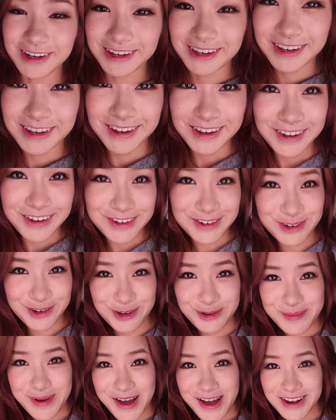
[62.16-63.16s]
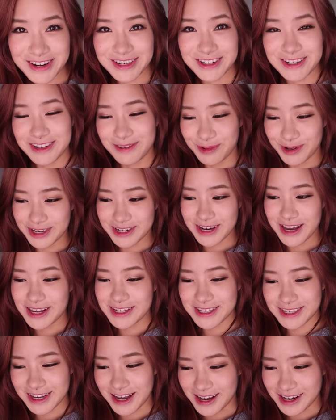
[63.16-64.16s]
really do much which
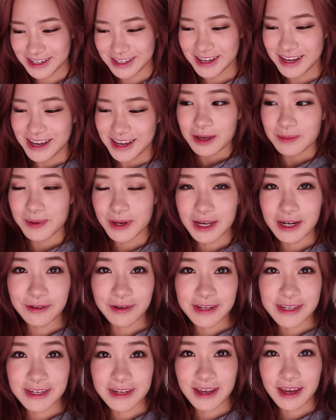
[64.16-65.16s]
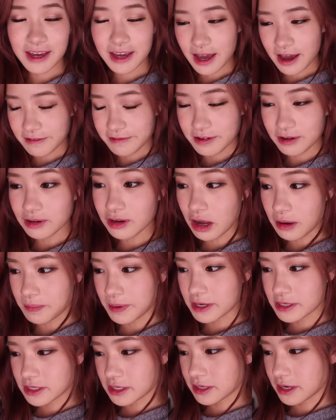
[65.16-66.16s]
sucked but anyway today I feel a lot
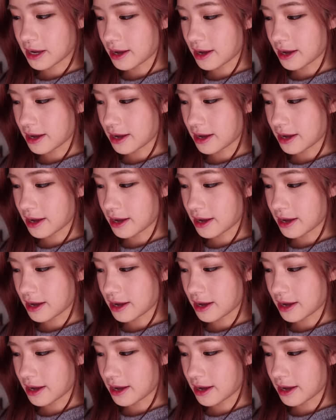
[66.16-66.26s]
better